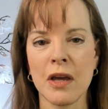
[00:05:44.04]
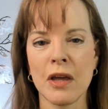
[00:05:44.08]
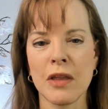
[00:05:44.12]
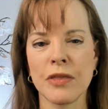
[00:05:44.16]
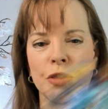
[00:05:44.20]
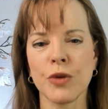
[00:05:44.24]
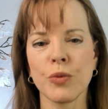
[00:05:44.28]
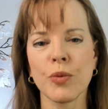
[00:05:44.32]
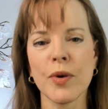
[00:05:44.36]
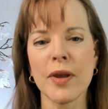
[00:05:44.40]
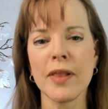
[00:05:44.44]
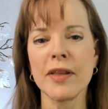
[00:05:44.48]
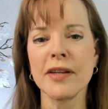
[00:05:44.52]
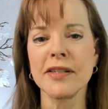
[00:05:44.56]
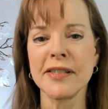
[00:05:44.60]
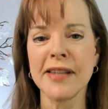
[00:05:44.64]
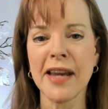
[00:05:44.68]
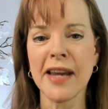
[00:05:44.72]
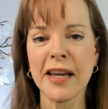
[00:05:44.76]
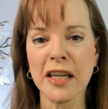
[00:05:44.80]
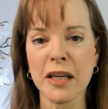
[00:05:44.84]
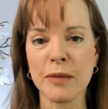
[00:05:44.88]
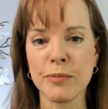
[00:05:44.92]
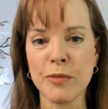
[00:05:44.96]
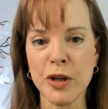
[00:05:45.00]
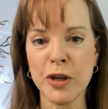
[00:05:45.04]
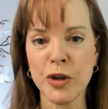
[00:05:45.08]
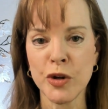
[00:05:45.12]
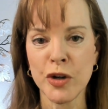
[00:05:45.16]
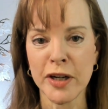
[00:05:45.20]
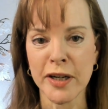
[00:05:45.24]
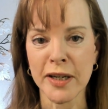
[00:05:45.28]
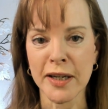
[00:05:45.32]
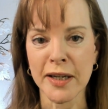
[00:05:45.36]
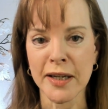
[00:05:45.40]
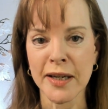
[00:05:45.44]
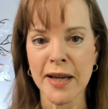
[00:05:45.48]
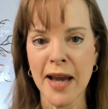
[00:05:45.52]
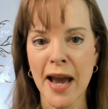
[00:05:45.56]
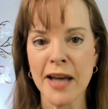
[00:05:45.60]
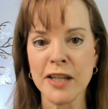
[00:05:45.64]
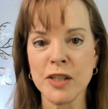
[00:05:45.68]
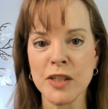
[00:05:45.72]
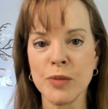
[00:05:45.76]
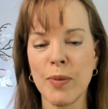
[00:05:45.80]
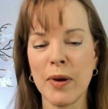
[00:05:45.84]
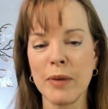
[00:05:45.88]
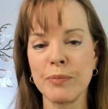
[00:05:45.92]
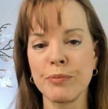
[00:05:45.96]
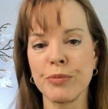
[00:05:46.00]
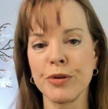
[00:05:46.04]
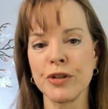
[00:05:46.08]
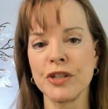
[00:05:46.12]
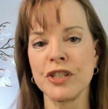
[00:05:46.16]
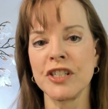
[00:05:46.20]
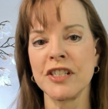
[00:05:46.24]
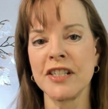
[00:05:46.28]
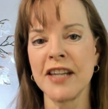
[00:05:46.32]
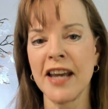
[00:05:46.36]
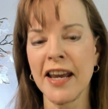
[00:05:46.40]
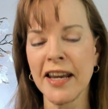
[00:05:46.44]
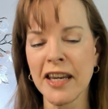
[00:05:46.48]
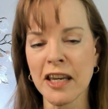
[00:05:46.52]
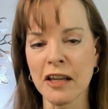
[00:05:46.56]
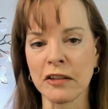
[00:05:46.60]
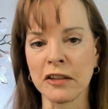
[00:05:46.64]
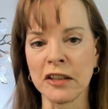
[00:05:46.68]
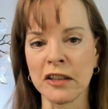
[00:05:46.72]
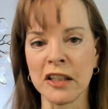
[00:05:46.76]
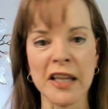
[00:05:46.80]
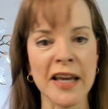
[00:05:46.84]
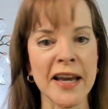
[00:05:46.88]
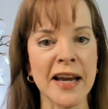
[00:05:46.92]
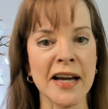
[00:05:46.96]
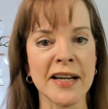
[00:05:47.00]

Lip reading: The real estate community has been particularly